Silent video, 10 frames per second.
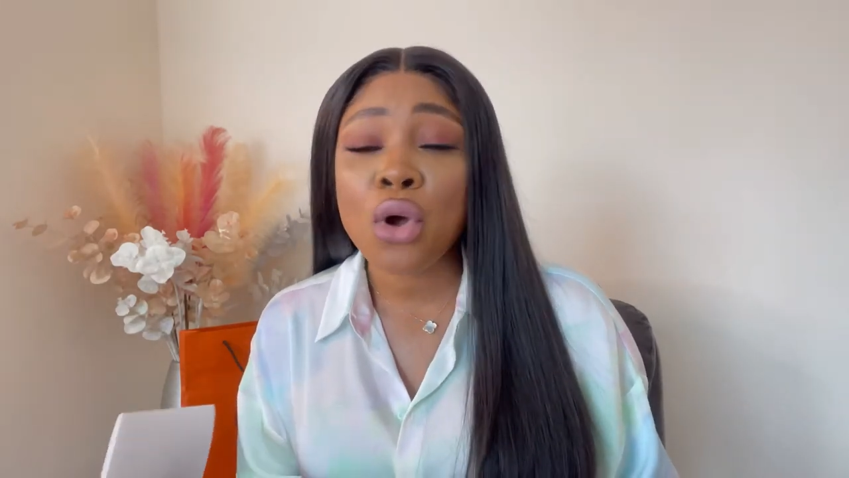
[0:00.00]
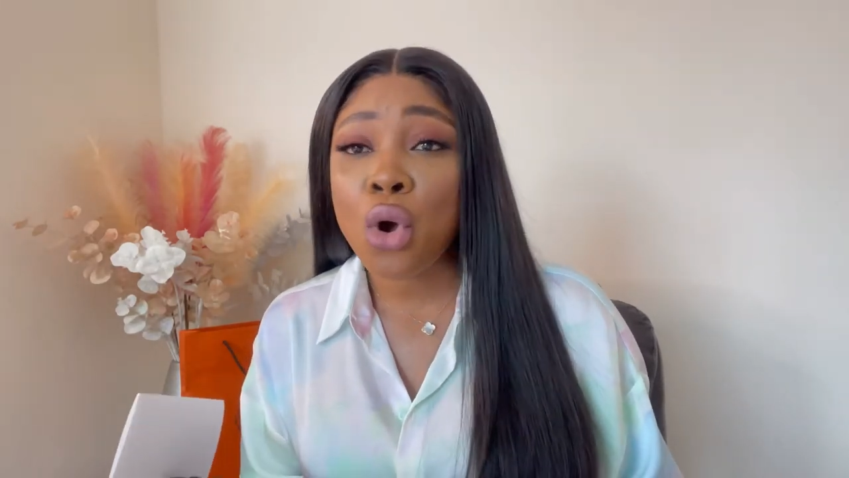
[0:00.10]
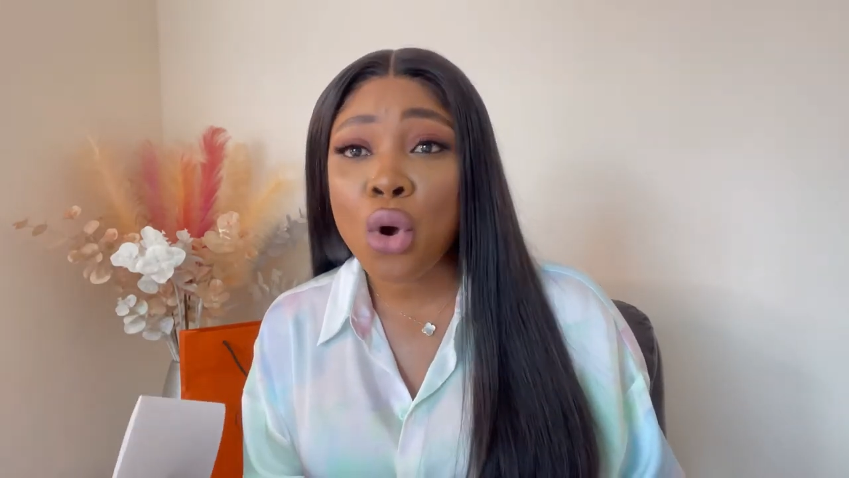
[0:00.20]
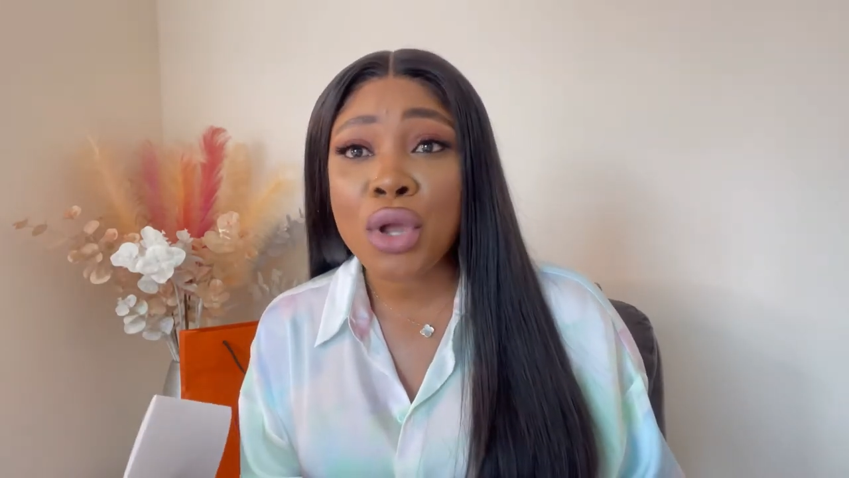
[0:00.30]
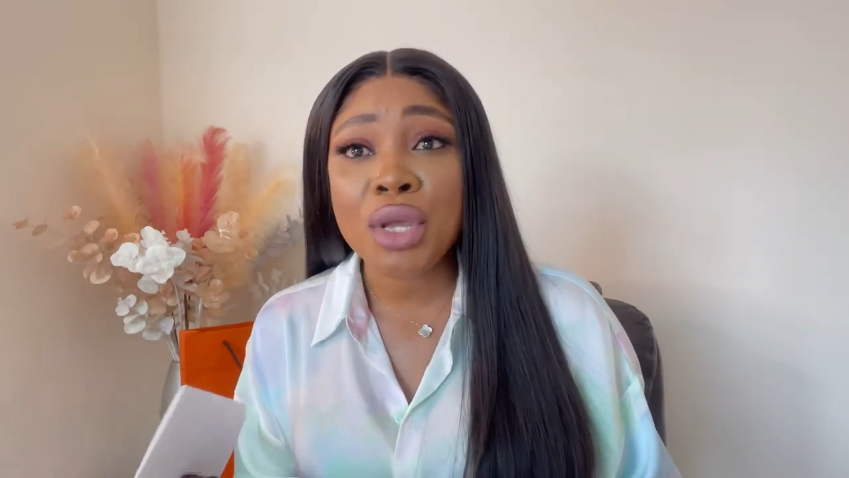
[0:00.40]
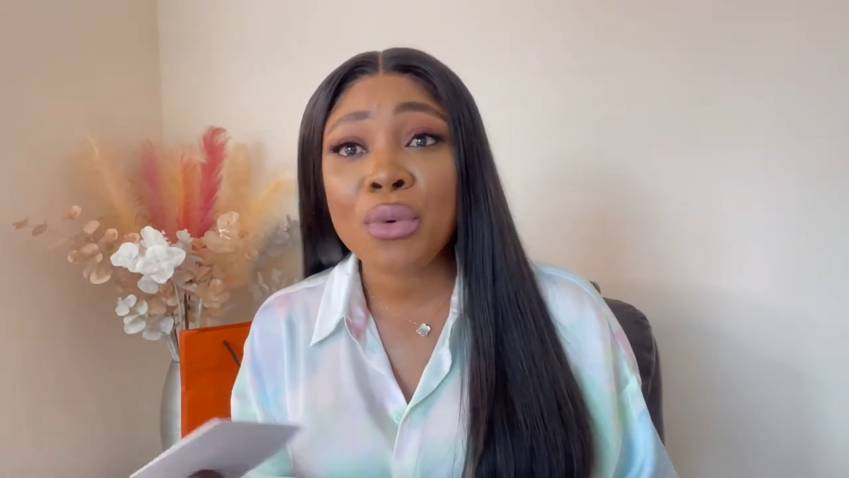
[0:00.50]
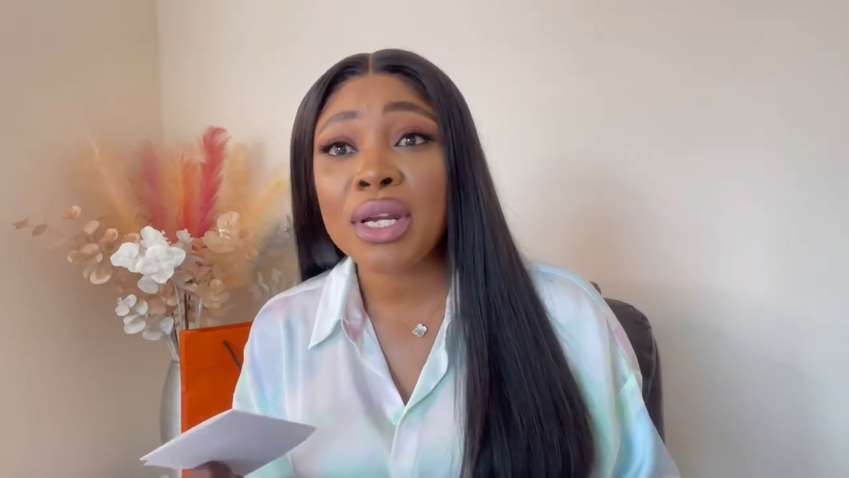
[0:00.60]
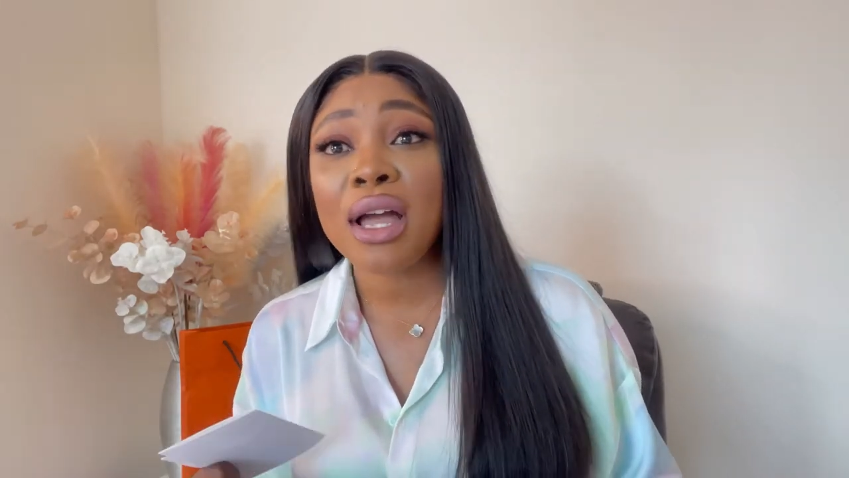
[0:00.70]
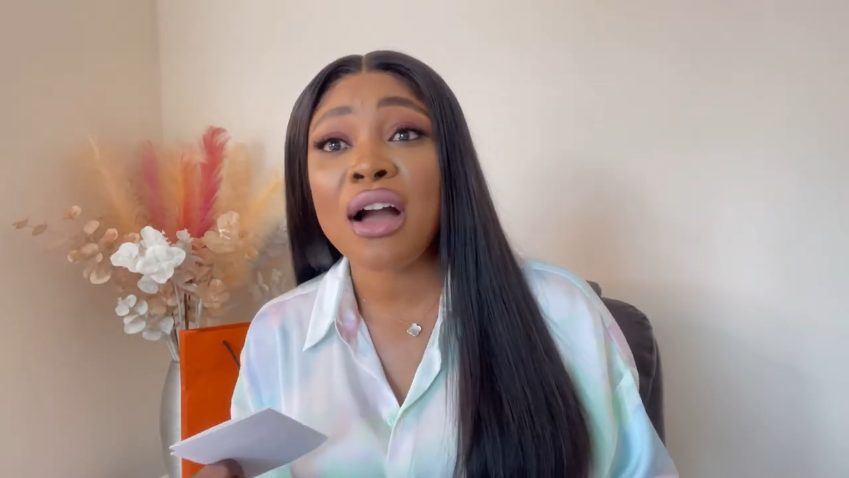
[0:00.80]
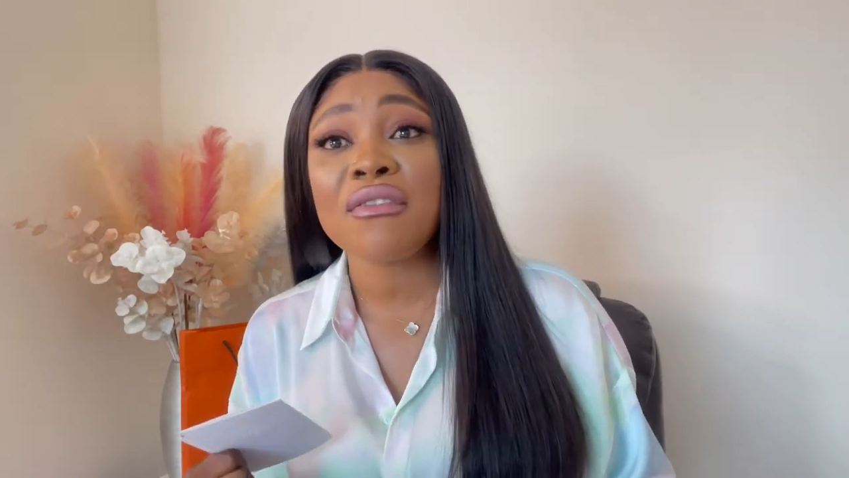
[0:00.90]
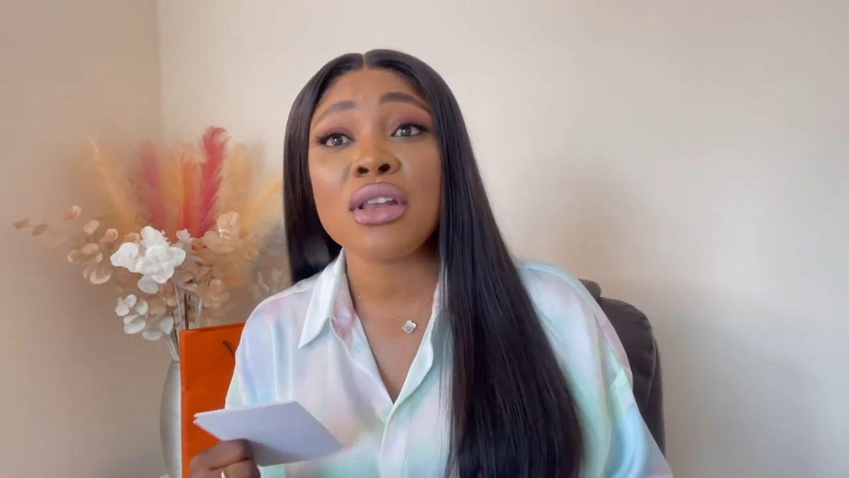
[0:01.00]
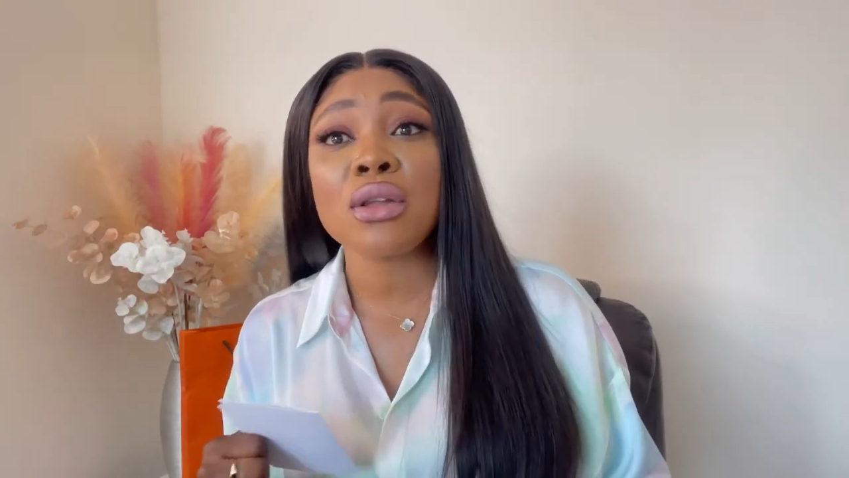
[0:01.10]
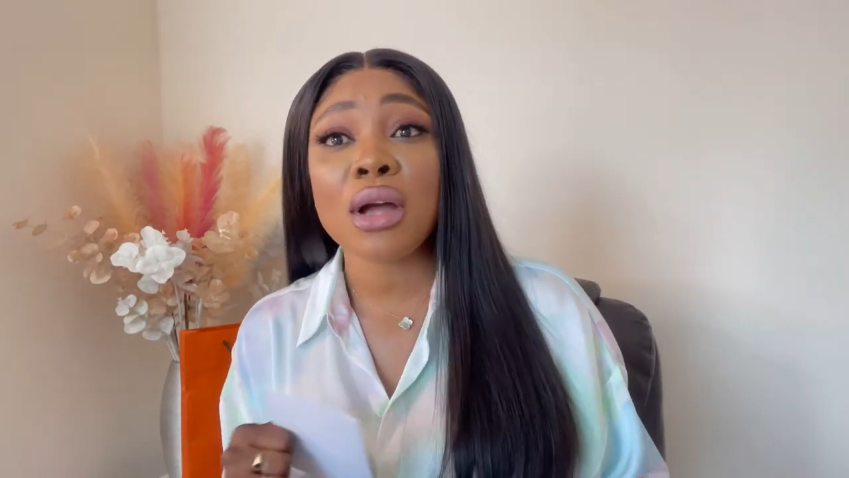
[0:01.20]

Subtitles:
oh, you want to have a look